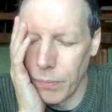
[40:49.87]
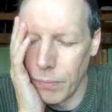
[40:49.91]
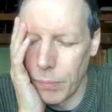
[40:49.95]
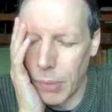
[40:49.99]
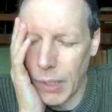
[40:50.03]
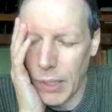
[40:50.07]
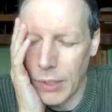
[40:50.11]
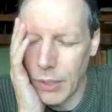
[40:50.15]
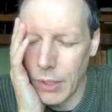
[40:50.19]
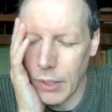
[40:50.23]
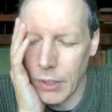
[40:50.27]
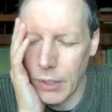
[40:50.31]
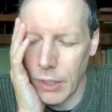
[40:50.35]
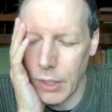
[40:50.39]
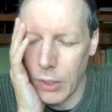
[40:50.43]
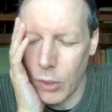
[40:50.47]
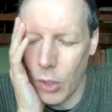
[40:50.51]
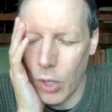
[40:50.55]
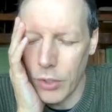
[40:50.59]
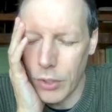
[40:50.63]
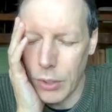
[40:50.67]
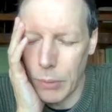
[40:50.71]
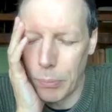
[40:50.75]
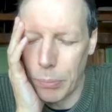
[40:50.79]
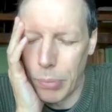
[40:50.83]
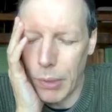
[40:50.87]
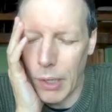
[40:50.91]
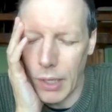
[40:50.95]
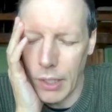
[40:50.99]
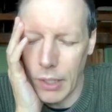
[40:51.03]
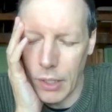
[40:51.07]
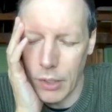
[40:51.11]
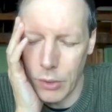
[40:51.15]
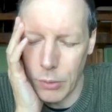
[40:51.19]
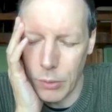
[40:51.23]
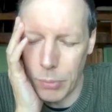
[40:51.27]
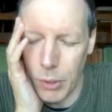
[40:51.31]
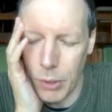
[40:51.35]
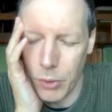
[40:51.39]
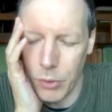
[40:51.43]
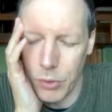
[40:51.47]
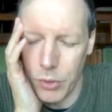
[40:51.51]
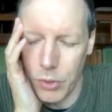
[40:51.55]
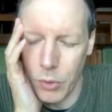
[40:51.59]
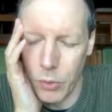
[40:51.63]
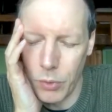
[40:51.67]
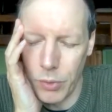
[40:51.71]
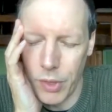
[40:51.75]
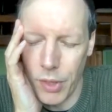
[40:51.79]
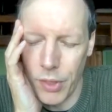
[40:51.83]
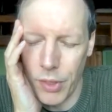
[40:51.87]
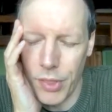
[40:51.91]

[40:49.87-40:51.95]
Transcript: Basically costs $1 as opposed to the